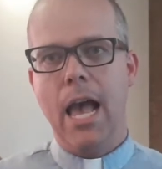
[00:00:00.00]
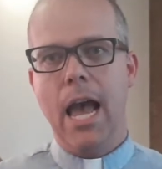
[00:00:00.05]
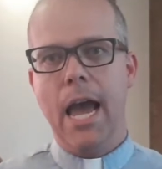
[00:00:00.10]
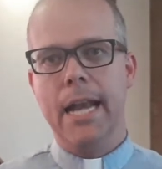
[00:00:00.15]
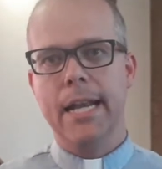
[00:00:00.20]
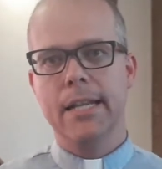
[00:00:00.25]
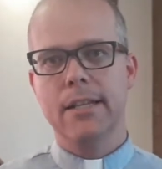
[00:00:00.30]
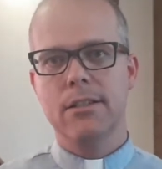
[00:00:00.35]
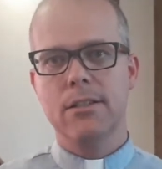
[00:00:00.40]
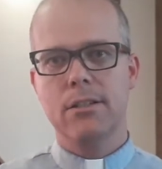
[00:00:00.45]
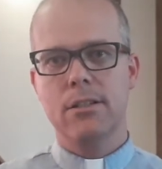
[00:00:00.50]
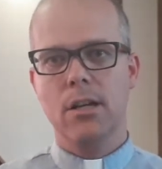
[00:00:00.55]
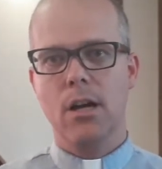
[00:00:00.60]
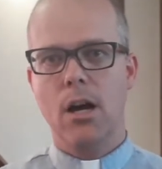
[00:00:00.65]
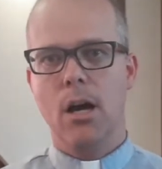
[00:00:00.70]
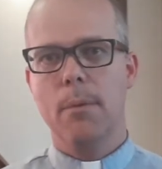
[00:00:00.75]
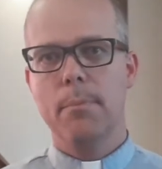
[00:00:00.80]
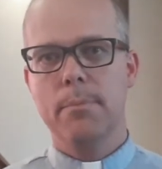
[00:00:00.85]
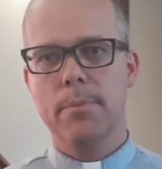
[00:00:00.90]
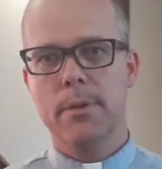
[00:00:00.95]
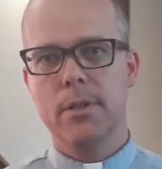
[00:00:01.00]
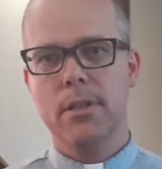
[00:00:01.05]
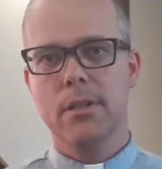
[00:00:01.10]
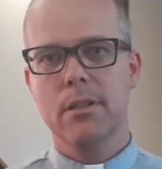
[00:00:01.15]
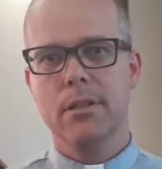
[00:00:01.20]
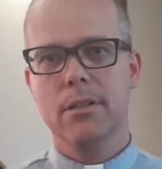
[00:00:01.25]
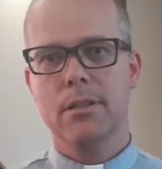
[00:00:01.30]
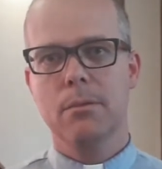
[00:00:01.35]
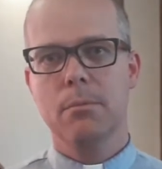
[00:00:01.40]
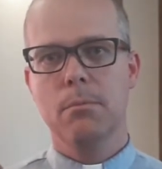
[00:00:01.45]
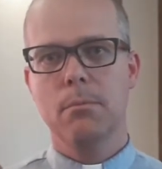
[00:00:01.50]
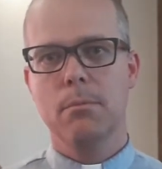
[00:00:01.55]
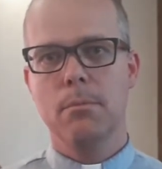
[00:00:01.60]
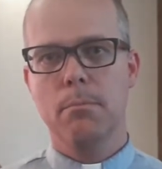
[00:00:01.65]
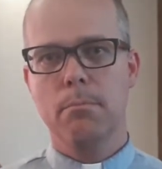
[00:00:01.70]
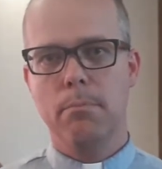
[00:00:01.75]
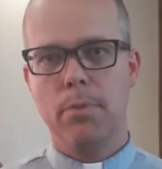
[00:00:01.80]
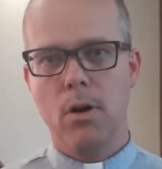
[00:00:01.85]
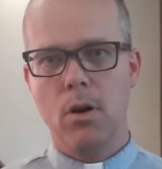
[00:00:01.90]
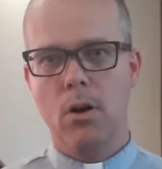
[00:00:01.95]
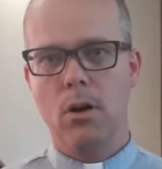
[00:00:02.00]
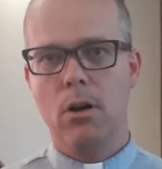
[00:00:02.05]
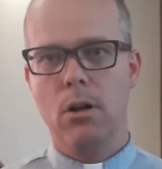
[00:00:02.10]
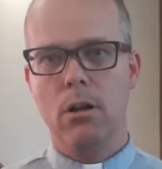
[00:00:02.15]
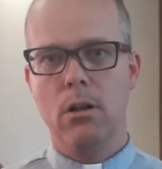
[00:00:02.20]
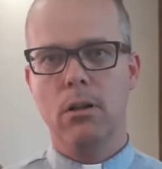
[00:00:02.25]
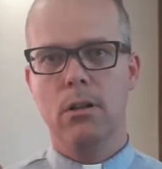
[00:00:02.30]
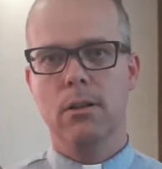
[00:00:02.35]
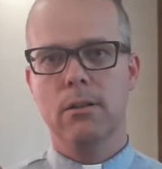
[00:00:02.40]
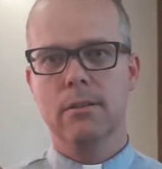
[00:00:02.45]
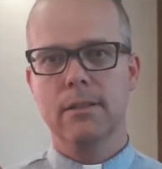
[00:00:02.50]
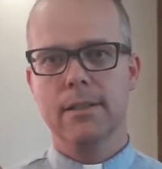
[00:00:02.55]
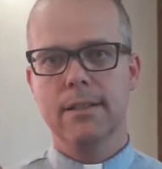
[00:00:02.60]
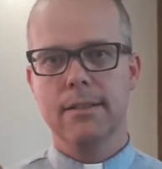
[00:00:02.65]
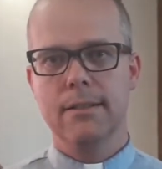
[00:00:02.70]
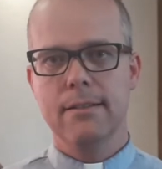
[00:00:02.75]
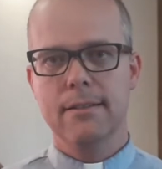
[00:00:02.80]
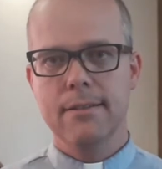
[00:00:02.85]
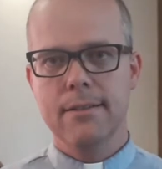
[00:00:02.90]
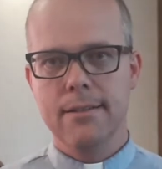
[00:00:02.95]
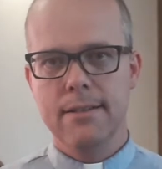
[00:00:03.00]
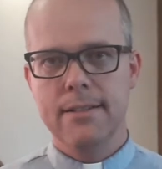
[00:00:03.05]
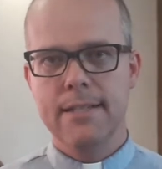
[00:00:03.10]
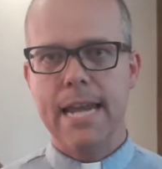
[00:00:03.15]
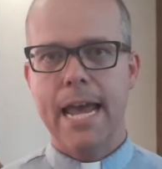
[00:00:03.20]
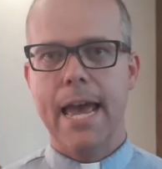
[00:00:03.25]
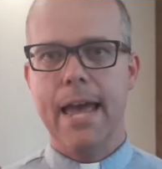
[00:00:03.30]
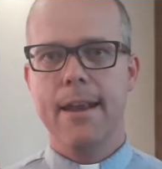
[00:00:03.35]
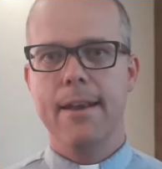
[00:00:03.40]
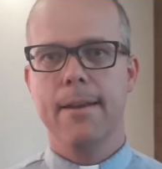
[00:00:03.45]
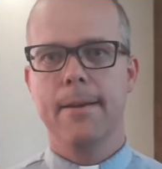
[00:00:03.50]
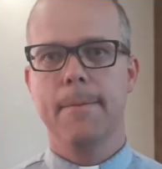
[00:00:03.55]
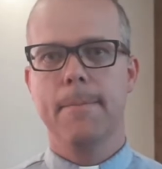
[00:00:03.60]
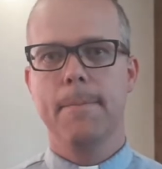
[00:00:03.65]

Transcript: And it stops Paul dead